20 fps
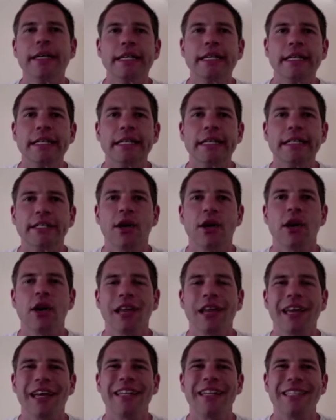
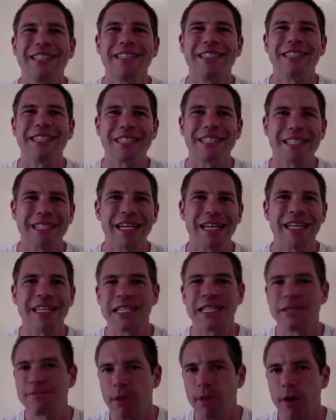dialing into
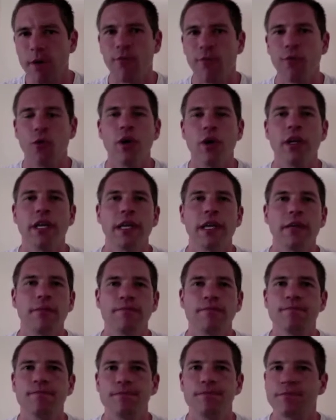success, avoiding
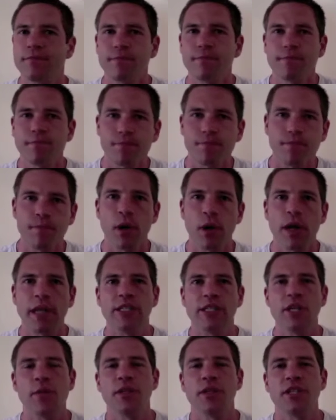putting
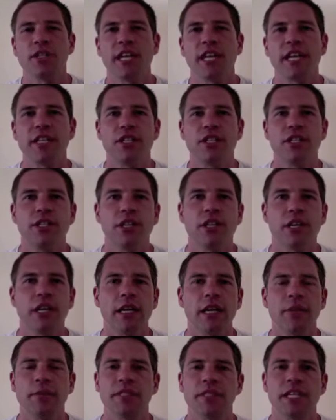too much attention to
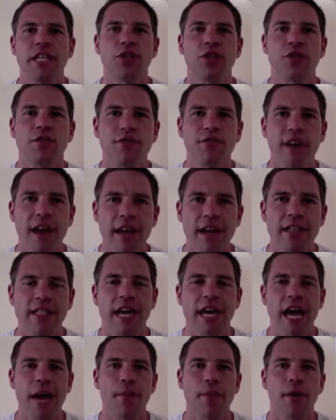any potential failures
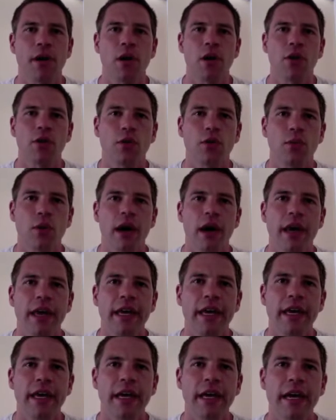that happen along the way,
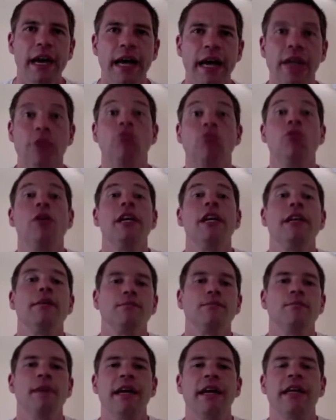and
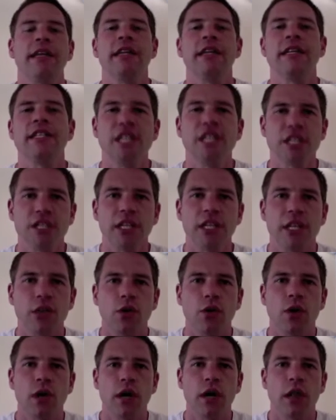really making the decision that
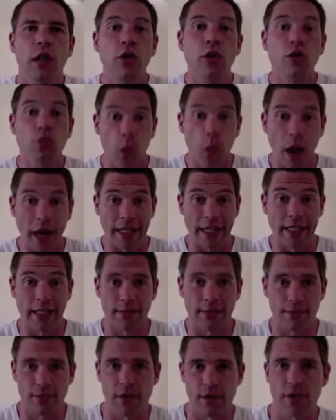you're going to lose weight
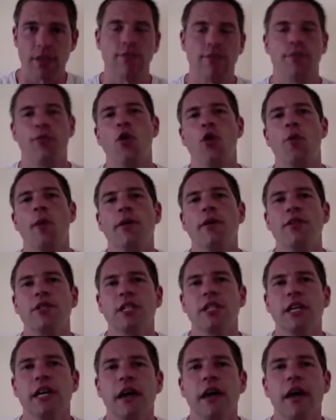first and
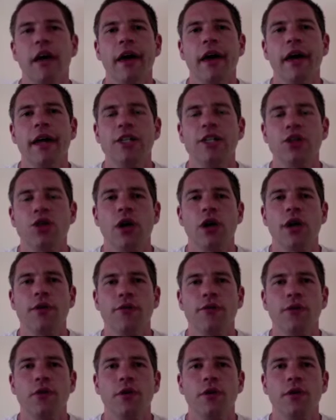foremost and train
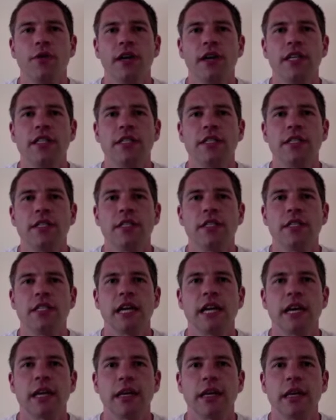for an event
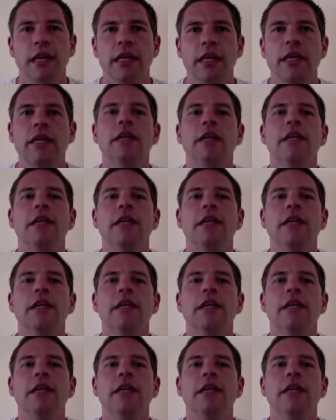secondly.